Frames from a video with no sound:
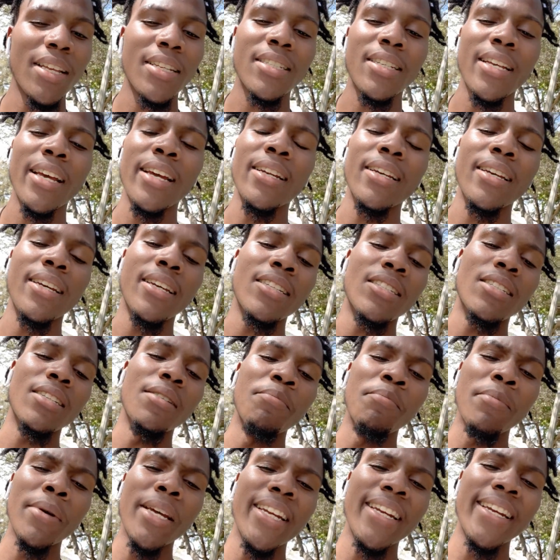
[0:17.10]
heading into
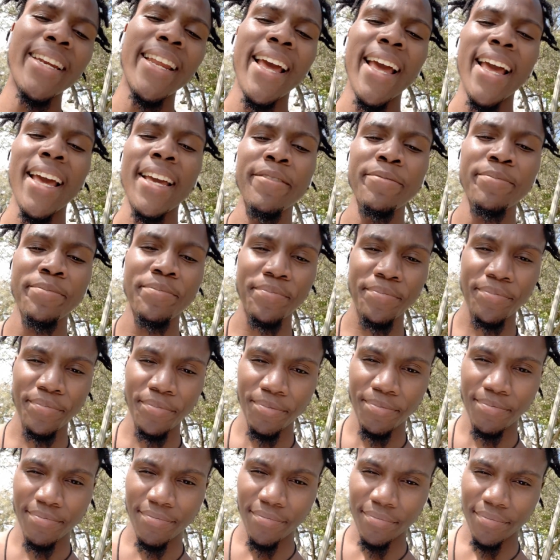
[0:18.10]
midday,
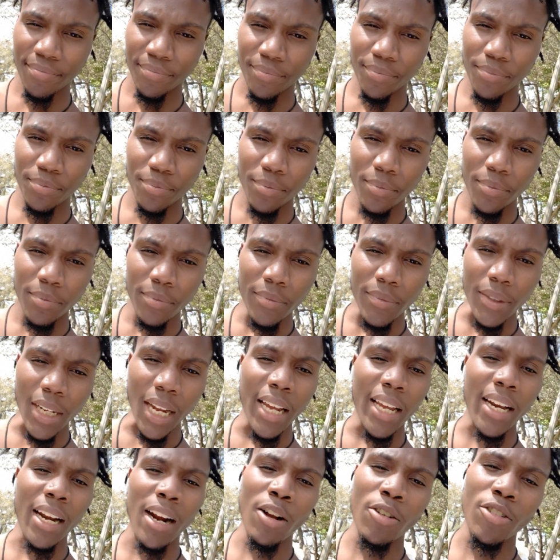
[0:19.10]
and I